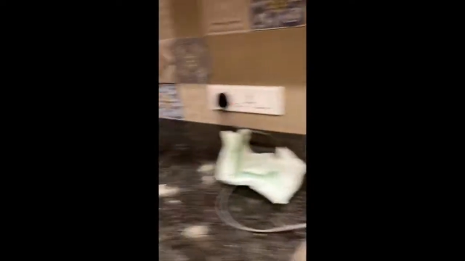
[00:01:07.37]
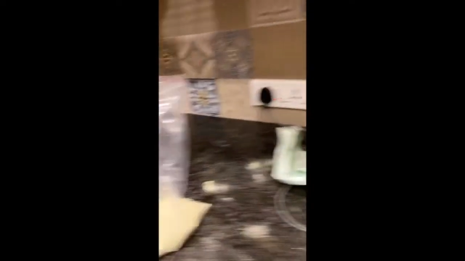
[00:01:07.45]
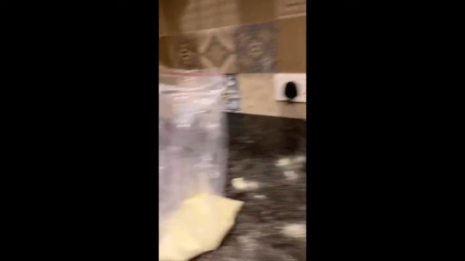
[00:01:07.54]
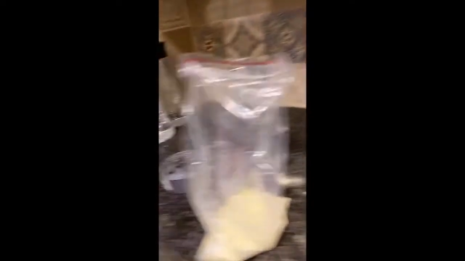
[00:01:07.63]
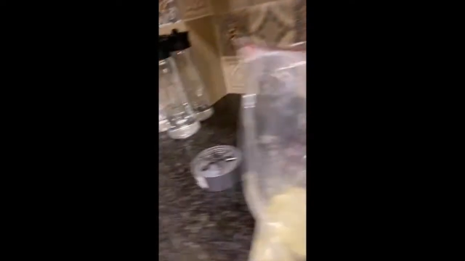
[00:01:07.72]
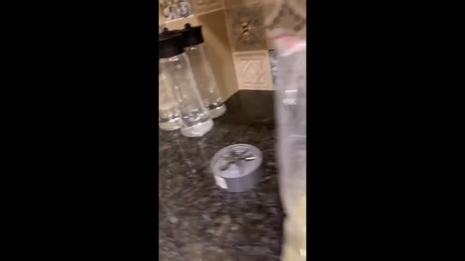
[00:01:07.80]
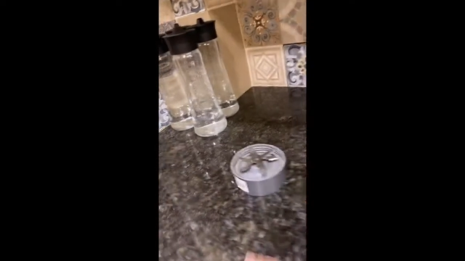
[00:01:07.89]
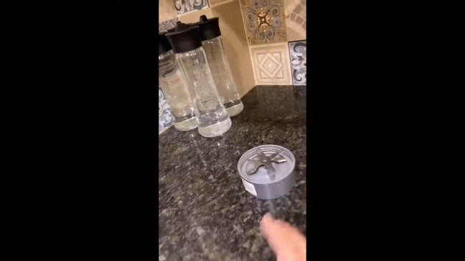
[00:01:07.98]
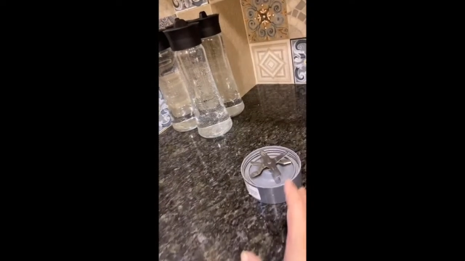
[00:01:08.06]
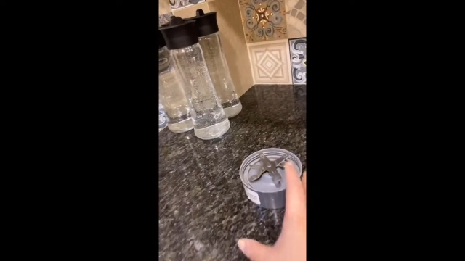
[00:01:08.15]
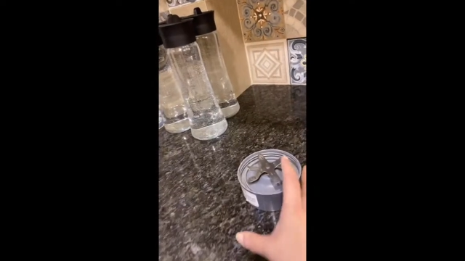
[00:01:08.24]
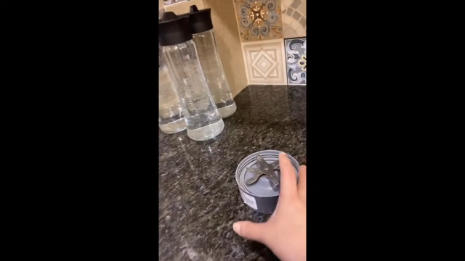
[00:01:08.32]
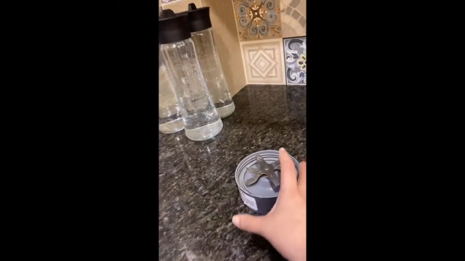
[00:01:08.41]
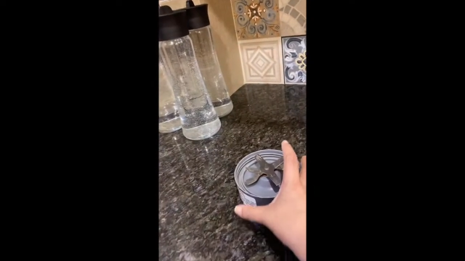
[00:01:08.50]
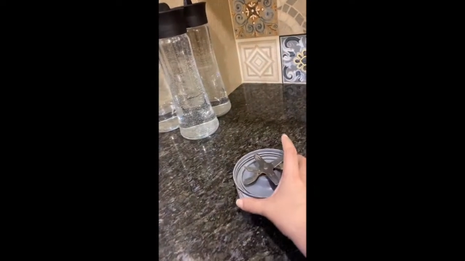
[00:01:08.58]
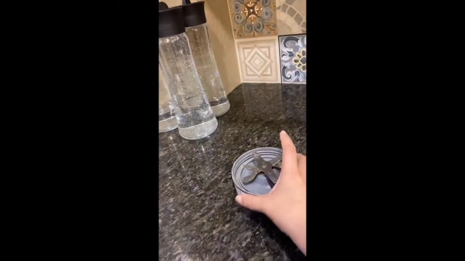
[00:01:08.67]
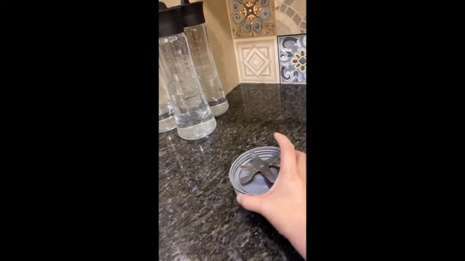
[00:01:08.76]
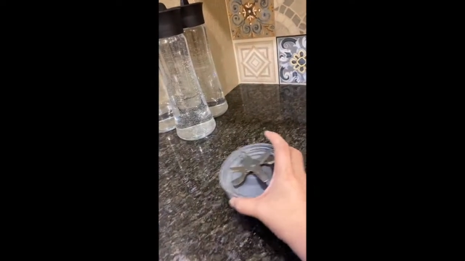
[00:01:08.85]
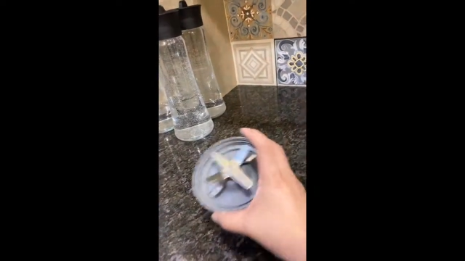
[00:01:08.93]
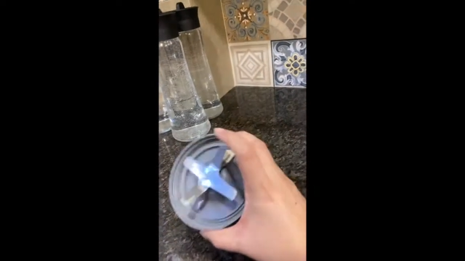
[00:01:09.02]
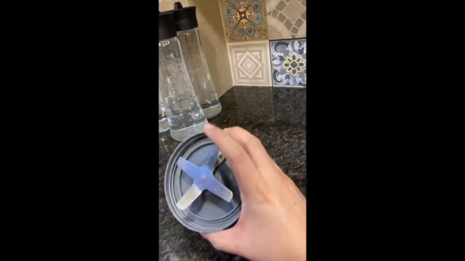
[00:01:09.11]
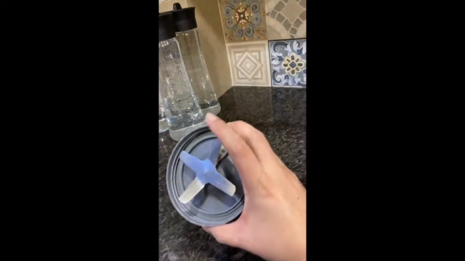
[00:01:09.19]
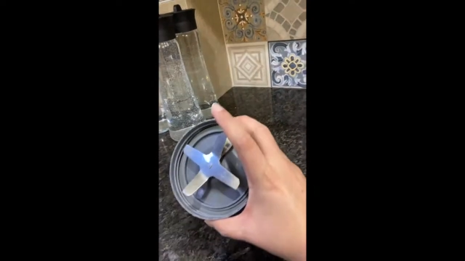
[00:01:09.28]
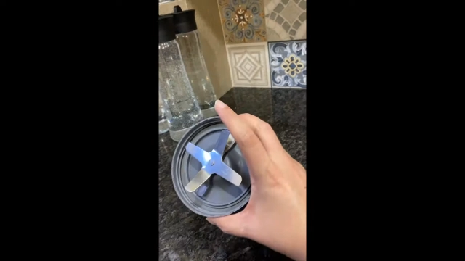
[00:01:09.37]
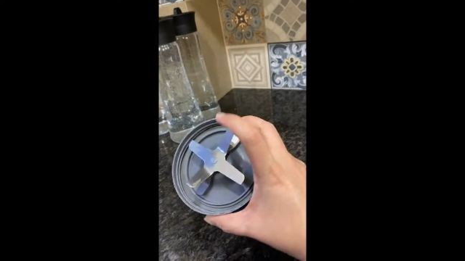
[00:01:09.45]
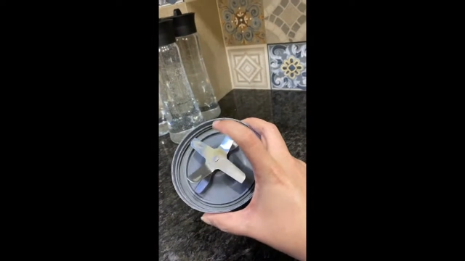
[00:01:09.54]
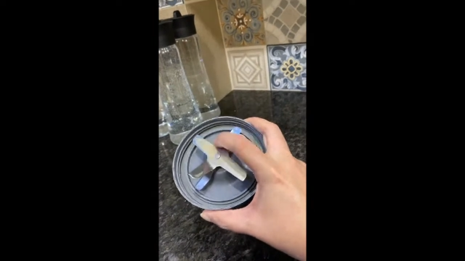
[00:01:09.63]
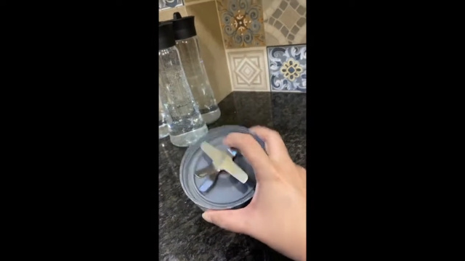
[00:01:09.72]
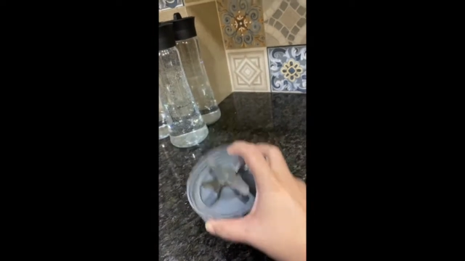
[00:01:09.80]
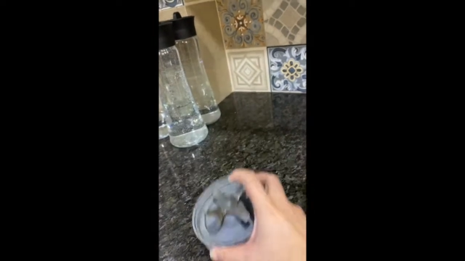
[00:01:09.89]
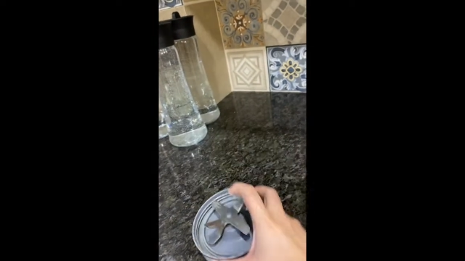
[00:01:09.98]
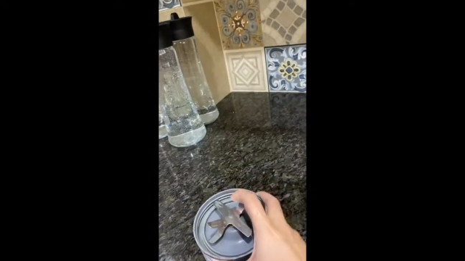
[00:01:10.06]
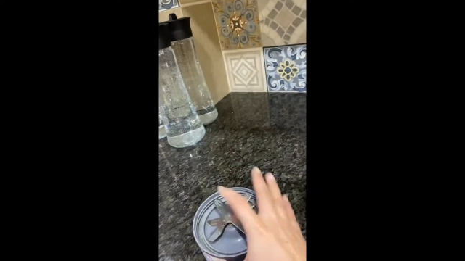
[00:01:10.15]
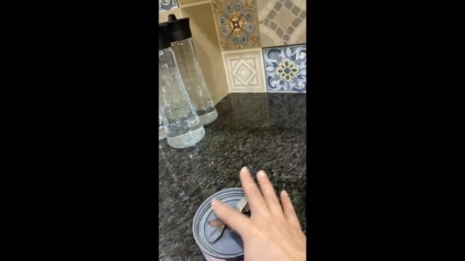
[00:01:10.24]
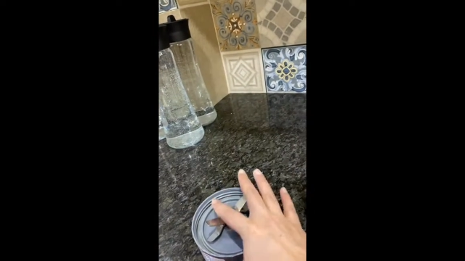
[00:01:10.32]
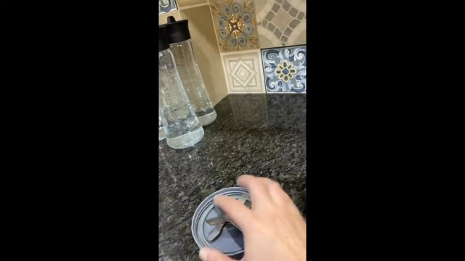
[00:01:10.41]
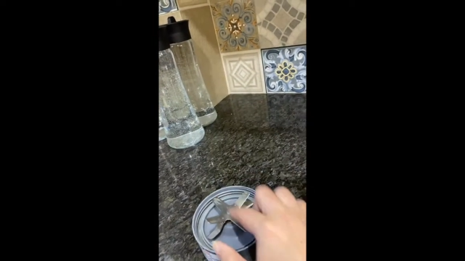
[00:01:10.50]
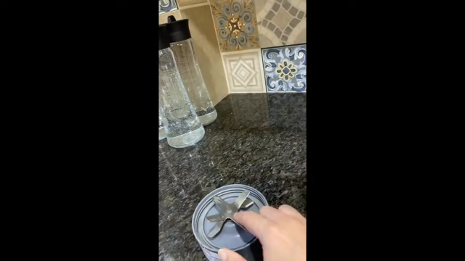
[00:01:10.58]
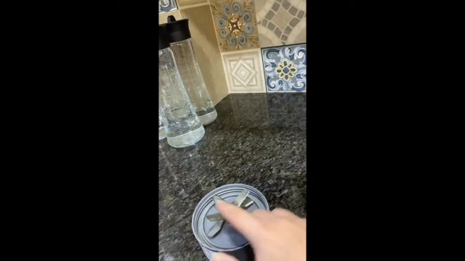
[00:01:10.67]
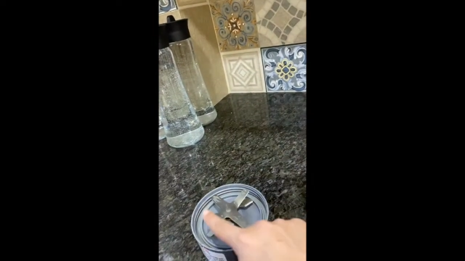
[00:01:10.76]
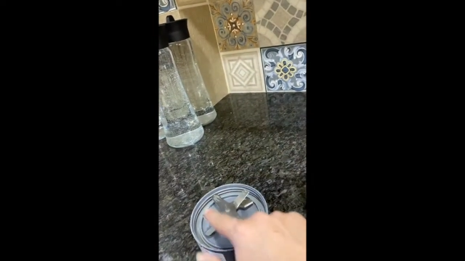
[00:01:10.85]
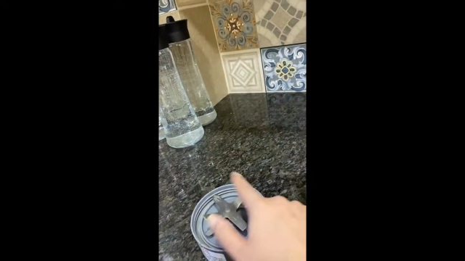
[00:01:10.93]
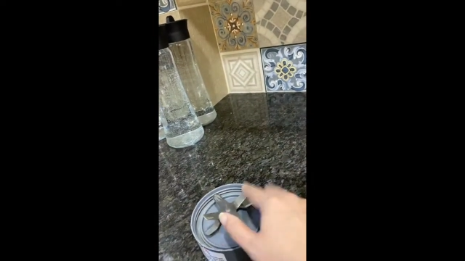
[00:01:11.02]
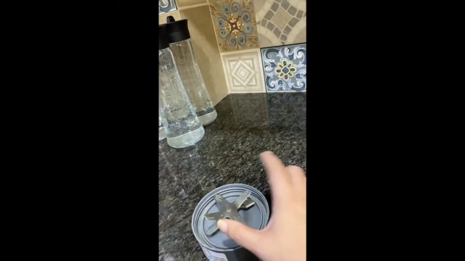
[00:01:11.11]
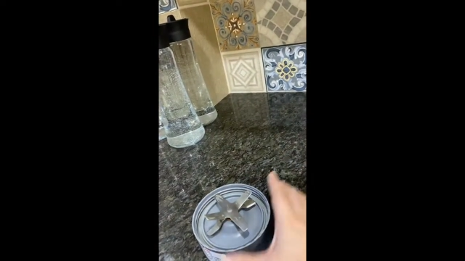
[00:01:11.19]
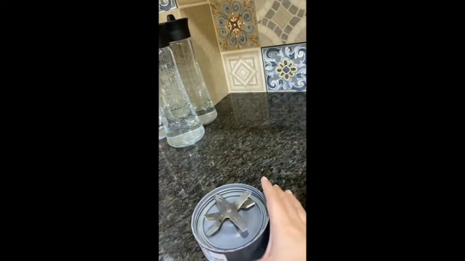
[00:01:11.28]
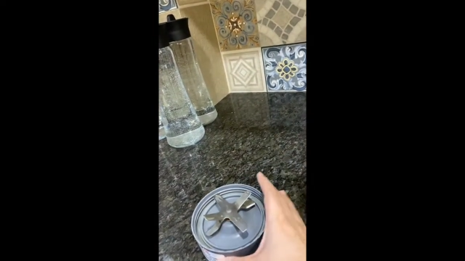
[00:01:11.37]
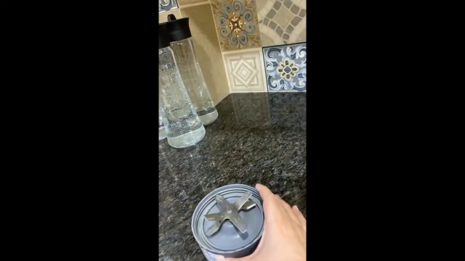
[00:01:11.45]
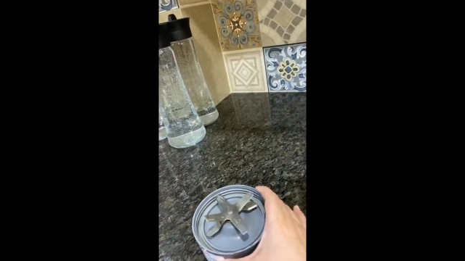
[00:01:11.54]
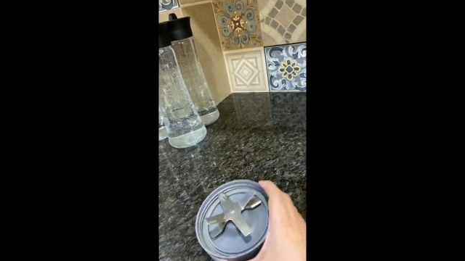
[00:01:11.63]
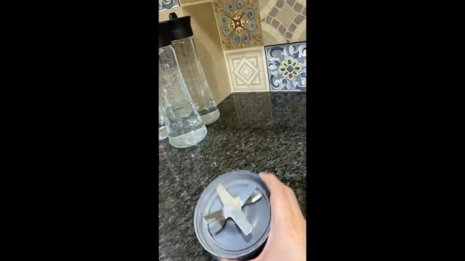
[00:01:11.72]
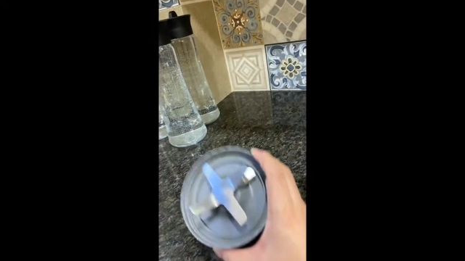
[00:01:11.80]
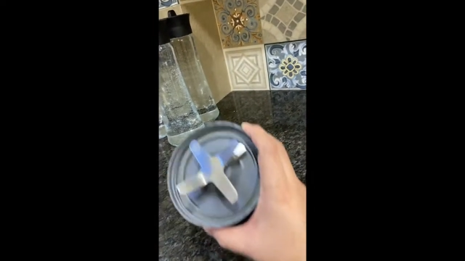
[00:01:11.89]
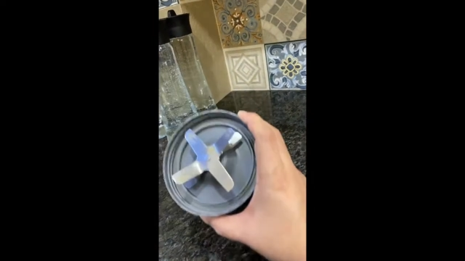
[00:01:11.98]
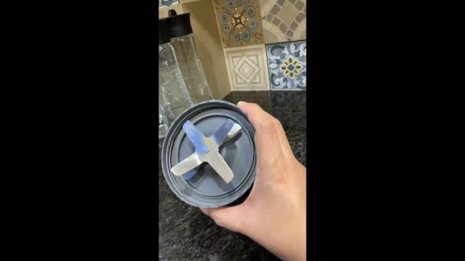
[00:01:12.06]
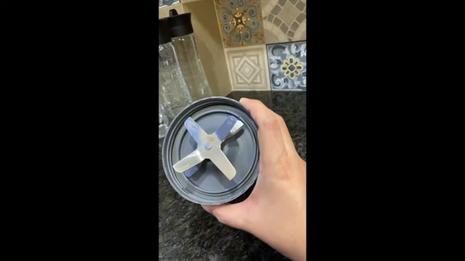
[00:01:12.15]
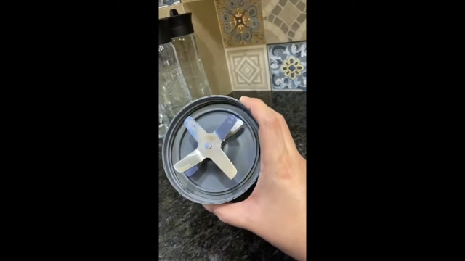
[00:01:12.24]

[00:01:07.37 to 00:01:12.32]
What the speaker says: No face is visible, so there are no lips to read.